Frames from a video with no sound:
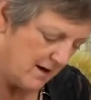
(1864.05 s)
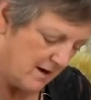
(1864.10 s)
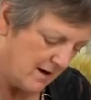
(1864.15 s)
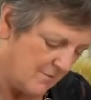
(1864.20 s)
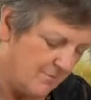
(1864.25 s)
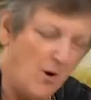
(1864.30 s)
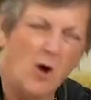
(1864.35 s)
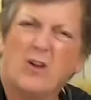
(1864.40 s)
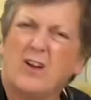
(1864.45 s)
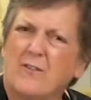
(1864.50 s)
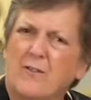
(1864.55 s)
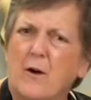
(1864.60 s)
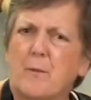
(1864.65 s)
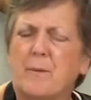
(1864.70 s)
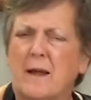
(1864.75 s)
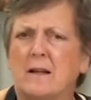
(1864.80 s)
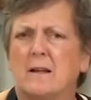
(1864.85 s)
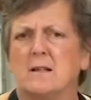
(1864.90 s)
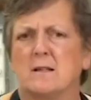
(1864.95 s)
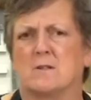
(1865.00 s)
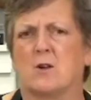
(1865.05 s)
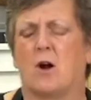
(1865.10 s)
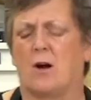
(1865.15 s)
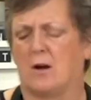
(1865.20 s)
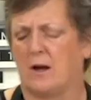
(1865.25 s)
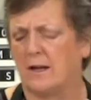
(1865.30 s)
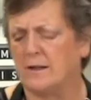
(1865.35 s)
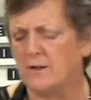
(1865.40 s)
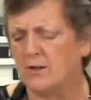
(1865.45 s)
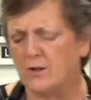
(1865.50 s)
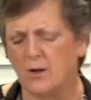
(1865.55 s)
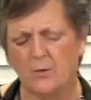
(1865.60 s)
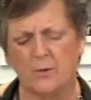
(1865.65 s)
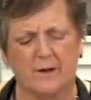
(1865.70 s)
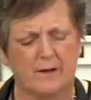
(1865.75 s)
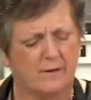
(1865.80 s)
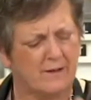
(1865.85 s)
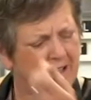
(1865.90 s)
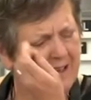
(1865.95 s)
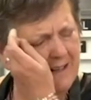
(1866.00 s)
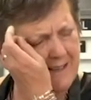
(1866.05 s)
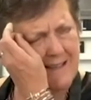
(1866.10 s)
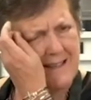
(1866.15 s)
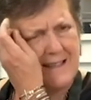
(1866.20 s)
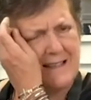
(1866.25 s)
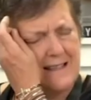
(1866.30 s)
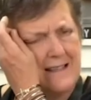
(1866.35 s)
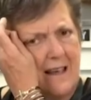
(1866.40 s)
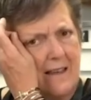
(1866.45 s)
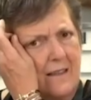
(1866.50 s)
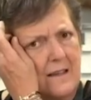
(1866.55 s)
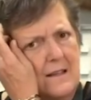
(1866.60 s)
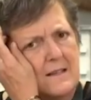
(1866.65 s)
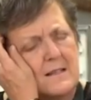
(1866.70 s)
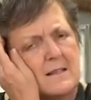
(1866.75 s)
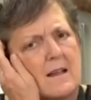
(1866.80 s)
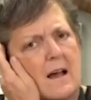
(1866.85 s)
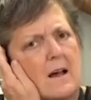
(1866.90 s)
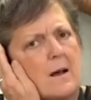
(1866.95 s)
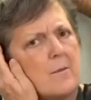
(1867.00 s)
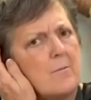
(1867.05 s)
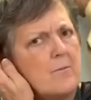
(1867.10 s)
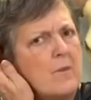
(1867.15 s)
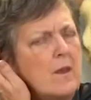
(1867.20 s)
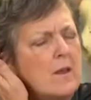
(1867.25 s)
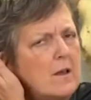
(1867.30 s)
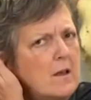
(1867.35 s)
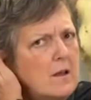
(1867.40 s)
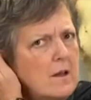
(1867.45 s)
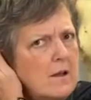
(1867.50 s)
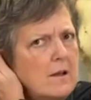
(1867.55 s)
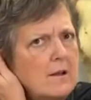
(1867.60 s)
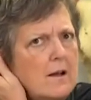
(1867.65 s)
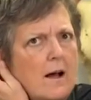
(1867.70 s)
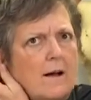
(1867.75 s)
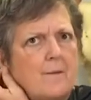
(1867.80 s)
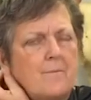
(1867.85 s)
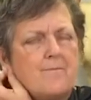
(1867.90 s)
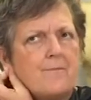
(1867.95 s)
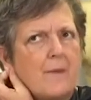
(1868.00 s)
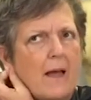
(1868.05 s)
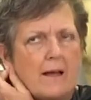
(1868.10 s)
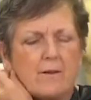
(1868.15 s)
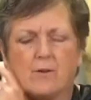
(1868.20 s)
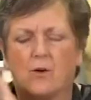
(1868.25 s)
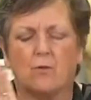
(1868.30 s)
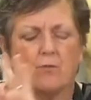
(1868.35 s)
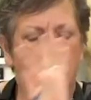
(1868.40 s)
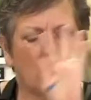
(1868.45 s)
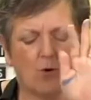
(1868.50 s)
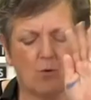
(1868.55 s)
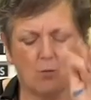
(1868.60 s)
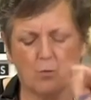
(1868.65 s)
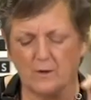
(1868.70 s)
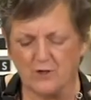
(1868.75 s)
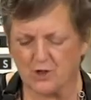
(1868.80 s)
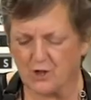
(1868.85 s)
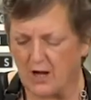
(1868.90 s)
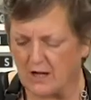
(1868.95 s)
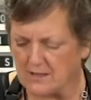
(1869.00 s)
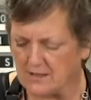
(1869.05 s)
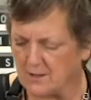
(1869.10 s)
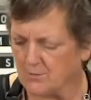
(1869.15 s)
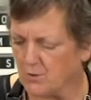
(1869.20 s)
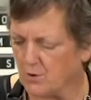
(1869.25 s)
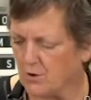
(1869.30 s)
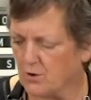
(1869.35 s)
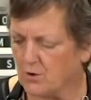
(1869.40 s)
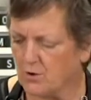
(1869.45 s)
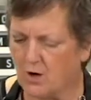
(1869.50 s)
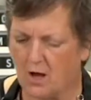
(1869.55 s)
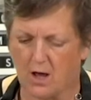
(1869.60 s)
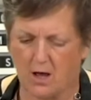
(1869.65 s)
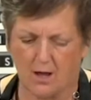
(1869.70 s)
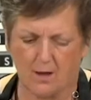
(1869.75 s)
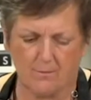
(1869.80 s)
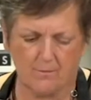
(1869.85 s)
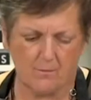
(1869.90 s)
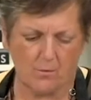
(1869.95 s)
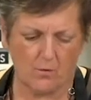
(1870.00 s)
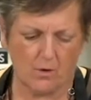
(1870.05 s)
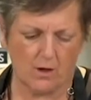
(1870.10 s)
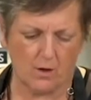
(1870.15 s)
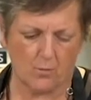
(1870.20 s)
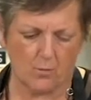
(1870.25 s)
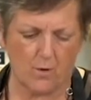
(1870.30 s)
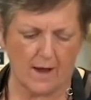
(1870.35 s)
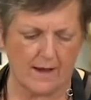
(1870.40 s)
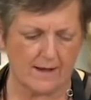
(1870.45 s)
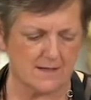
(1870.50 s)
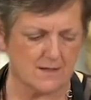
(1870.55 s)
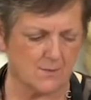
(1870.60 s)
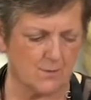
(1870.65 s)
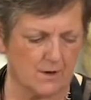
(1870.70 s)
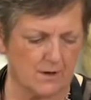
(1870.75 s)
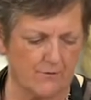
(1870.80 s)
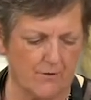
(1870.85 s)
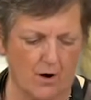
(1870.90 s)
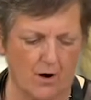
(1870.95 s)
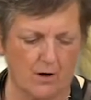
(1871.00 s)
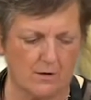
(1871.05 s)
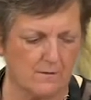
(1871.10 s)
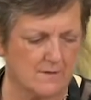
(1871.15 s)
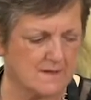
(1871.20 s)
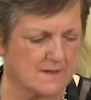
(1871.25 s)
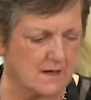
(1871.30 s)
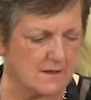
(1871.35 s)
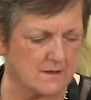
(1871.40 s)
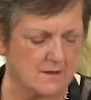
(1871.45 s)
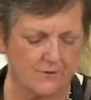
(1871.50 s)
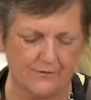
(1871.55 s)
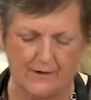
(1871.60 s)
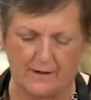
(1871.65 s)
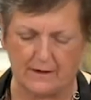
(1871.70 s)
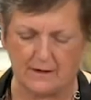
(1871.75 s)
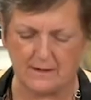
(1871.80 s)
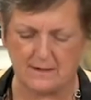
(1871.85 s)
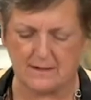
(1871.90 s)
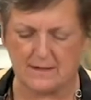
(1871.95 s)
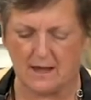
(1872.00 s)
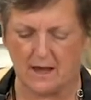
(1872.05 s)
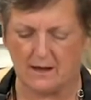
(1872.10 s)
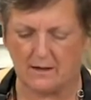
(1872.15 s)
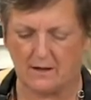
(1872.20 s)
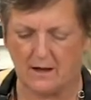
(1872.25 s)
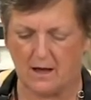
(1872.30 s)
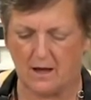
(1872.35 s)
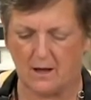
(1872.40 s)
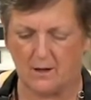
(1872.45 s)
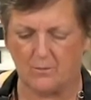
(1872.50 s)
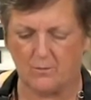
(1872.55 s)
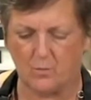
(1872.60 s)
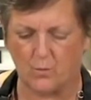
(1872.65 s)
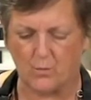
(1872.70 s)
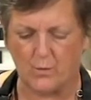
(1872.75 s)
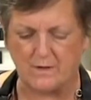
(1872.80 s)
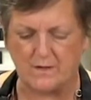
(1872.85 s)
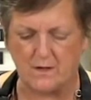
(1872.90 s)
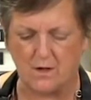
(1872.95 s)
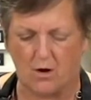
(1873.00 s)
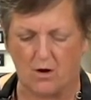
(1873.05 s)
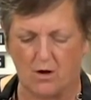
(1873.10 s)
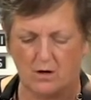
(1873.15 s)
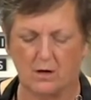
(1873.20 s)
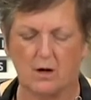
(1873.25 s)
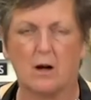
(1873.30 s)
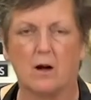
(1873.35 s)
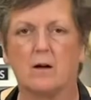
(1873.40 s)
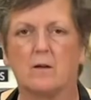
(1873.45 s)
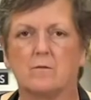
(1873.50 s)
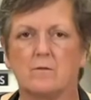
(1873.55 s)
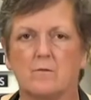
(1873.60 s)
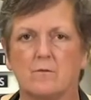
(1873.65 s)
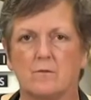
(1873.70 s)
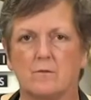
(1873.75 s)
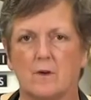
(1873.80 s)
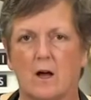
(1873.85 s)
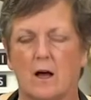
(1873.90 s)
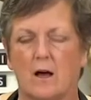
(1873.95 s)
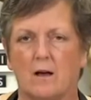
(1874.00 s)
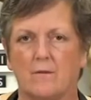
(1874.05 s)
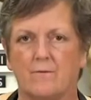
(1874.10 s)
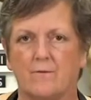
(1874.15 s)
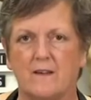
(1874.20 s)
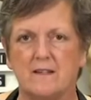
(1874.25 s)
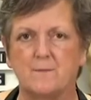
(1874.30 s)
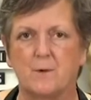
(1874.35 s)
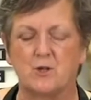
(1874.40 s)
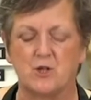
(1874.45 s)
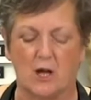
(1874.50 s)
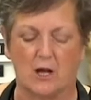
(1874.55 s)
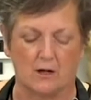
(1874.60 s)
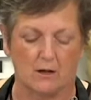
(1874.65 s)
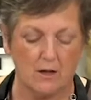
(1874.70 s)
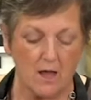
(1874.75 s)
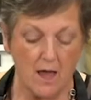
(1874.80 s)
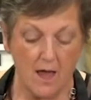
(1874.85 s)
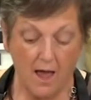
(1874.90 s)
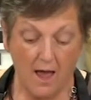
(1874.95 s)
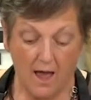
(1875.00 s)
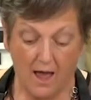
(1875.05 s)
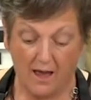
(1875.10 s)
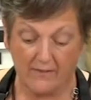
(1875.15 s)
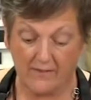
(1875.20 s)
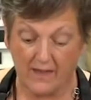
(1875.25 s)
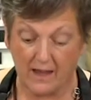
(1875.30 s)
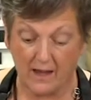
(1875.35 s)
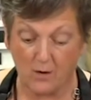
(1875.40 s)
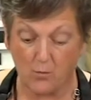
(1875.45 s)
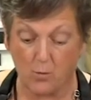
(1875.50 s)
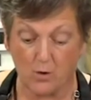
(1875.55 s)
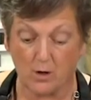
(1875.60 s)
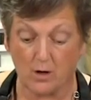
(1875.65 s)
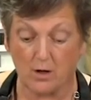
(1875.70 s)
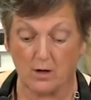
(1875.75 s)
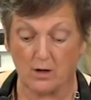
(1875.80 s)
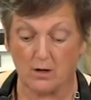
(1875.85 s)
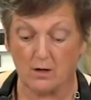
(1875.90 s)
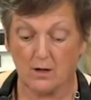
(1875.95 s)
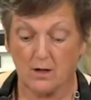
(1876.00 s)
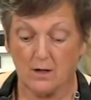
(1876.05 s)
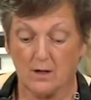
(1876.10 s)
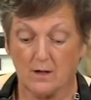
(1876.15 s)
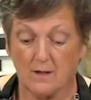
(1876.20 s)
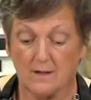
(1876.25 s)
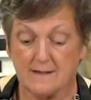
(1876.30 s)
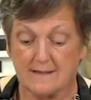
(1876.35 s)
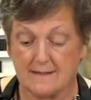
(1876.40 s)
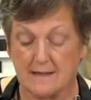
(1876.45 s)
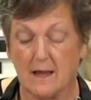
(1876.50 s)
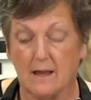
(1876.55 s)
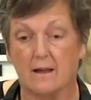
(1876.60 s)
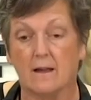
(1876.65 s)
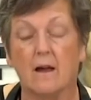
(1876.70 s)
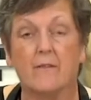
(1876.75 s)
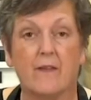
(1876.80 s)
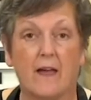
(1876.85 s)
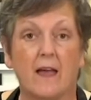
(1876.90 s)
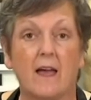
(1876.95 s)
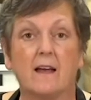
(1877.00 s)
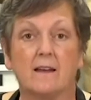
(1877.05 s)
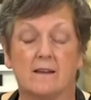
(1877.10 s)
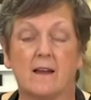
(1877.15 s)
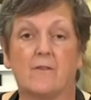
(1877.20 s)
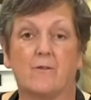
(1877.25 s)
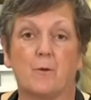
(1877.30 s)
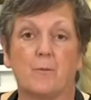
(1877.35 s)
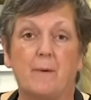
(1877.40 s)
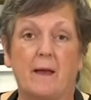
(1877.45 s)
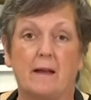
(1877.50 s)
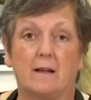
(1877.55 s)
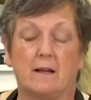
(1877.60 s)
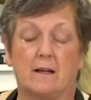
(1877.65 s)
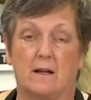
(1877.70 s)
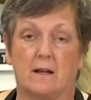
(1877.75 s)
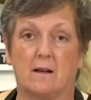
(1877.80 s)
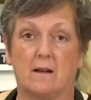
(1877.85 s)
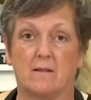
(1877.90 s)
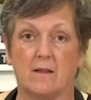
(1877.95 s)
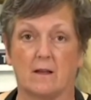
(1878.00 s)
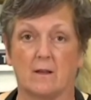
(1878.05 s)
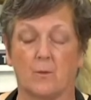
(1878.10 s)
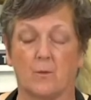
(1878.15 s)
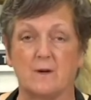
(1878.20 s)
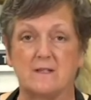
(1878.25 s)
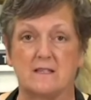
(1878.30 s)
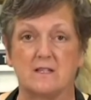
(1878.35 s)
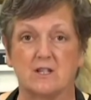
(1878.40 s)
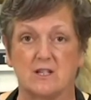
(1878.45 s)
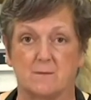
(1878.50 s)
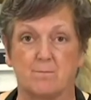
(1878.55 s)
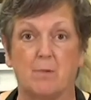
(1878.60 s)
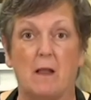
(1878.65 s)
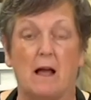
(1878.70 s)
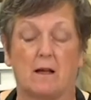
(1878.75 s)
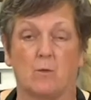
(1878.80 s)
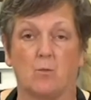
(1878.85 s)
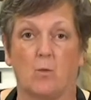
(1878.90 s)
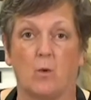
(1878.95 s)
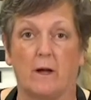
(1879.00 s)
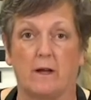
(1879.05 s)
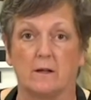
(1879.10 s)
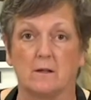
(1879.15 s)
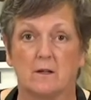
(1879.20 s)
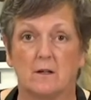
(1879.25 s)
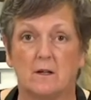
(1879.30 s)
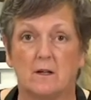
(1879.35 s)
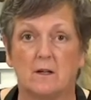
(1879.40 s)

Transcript: Um, all of our paintings are, and you know what, can I just say this? Um, I don't know which customer um, it was, one of our stencil fans that um, was on our um, Facebook channel, and they were saying how they had never painted anything that wasn't just black and white.